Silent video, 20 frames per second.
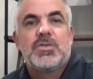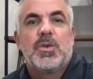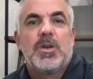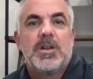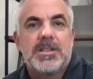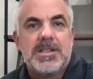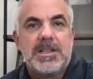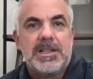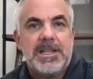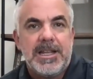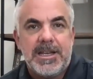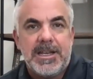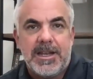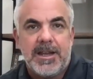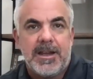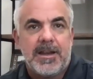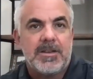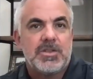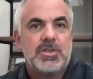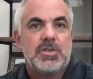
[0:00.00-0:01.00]
what's
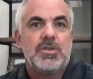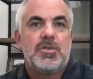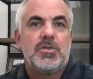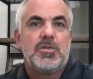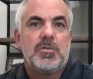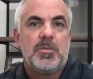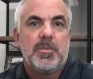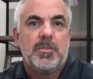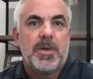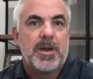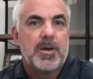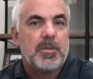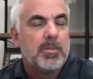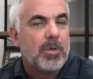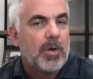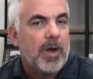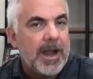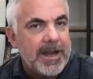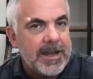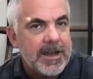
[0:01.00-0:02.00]
leading to better
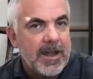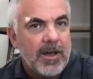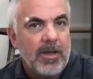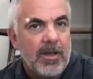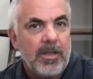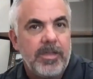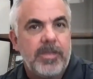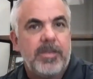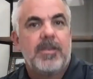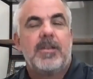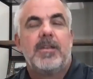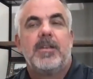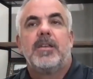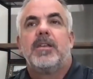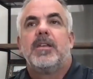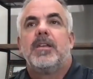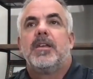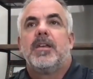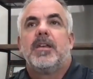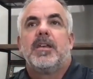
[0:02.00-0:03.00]
brain health,
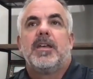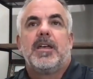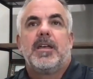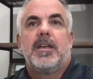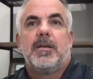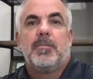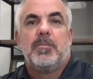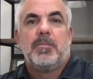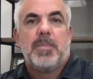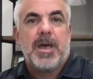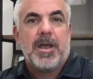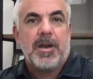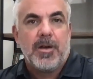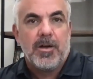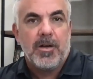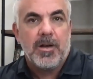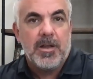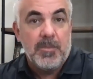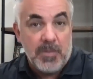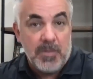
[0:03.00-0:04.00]

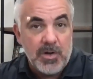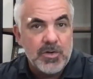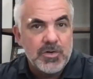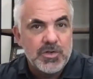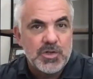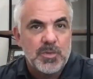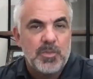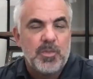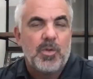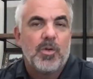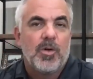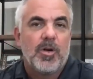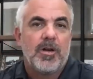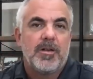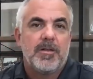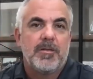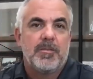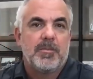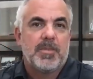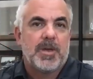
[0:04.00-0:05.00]
better immune
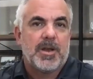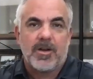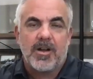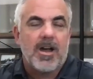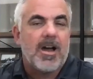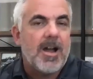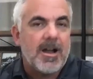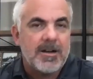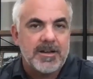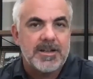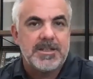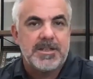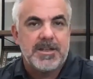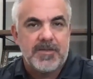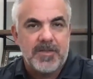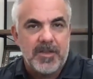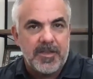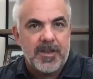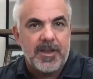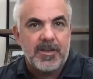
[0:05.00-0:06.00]
support, better
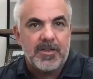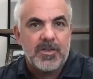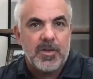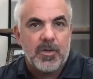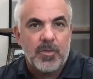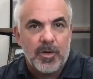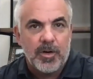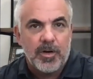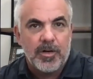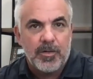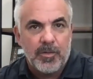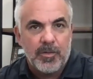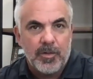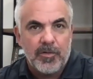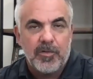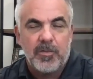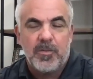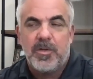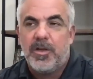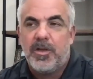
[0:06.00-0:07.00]
cognitive, the things that we're
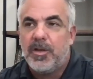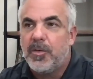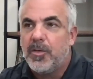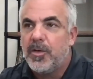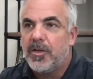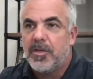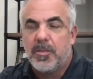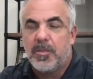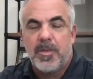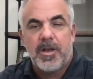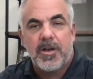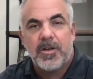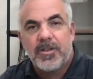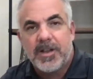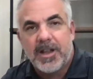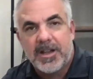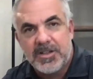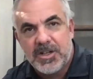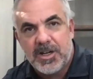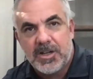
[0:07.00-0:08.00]
familiar with, the better
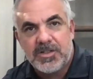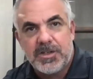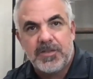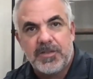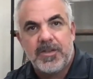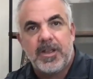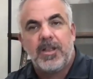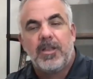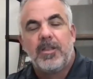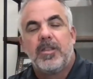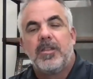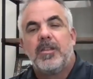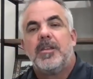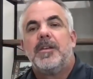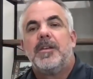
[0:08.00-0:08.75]
digestive health.